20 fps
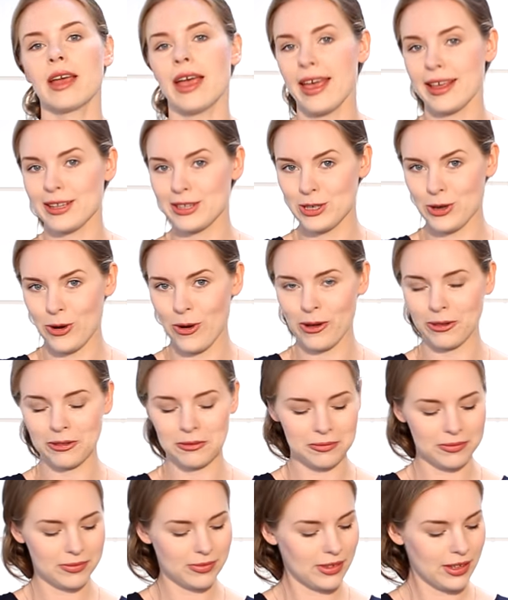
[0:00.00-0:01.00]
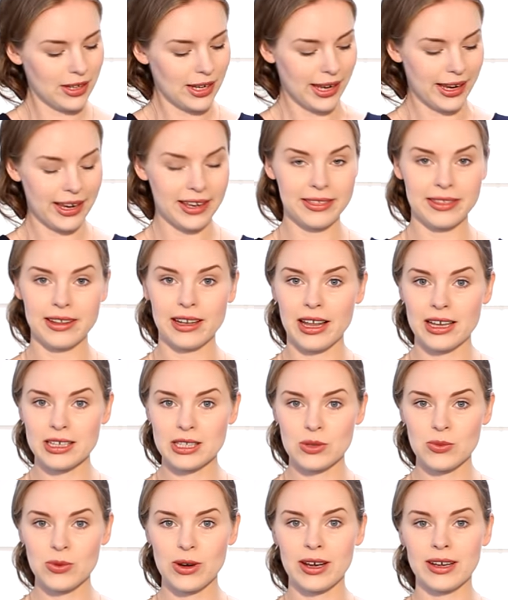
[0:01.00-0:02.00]
And so on. And the
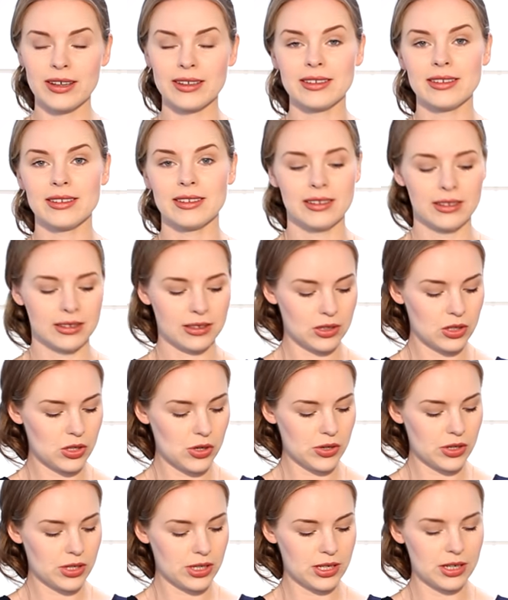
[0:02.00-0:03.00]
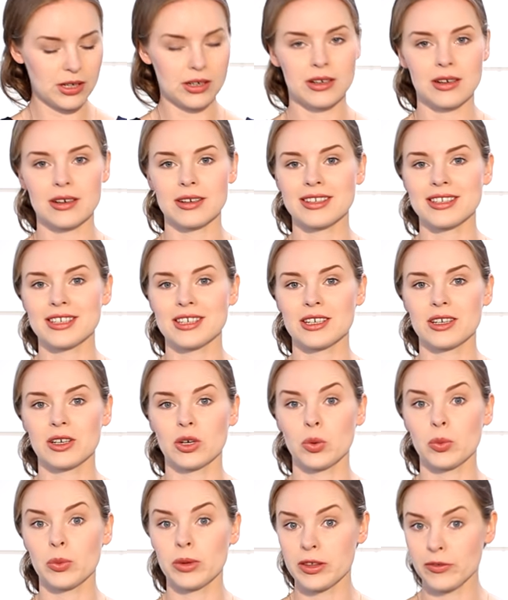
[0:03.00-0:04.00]
last one to start
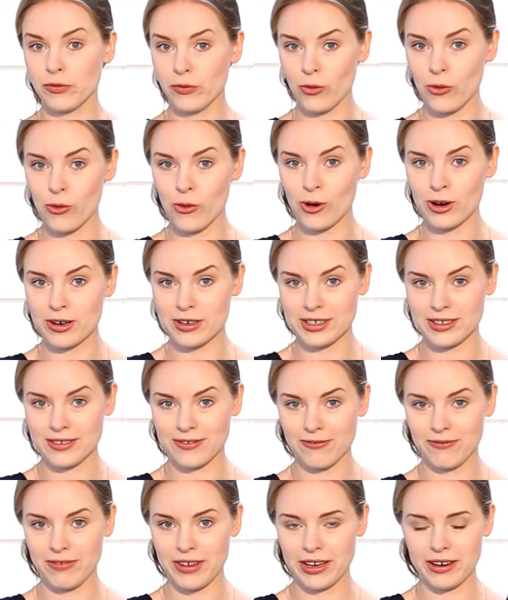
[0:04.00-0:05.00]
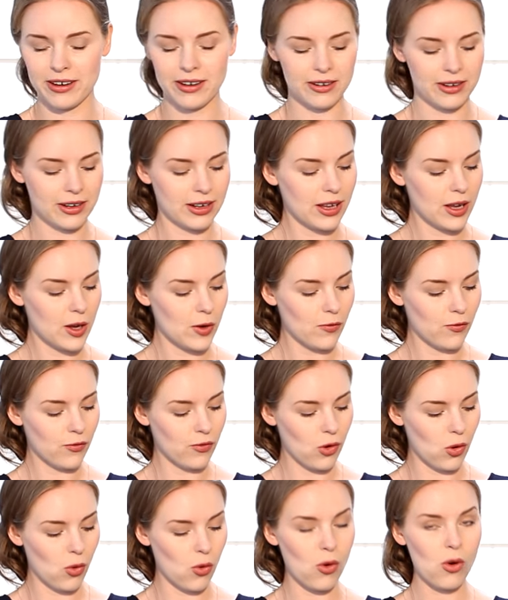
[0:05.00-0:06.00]
with the fourth finger.
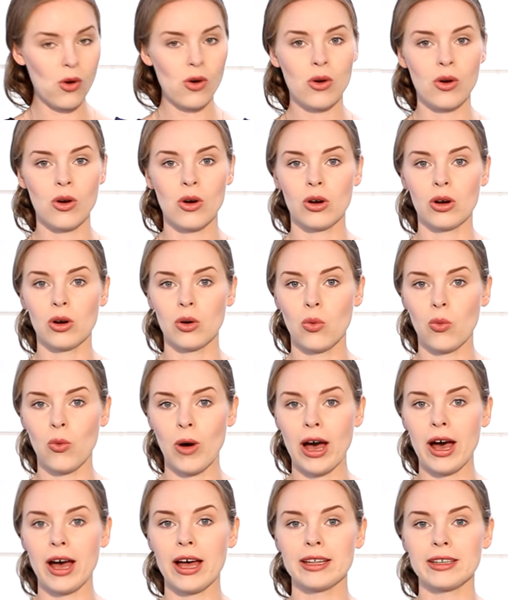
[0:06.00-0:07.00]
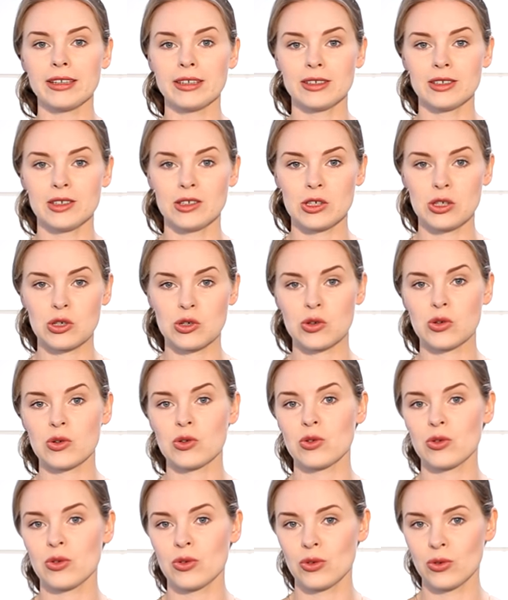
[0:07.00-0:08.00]
Four, one,
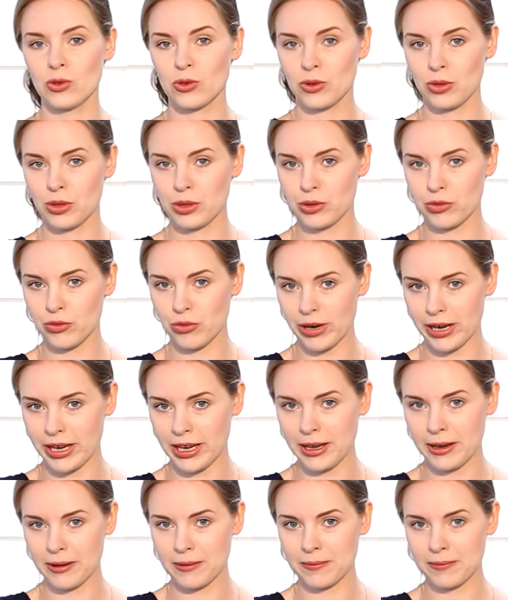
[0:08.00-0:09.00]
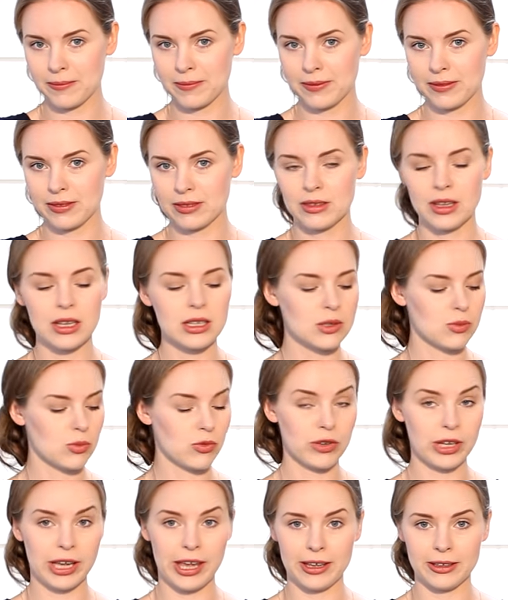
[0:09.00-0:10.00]
two, three. And
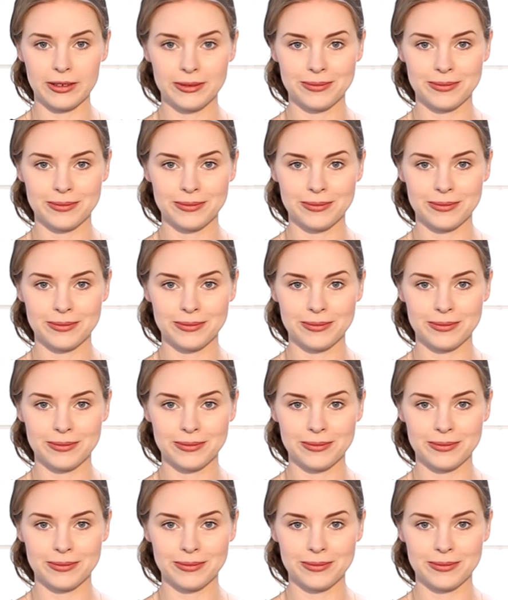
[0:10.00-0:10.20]
move again.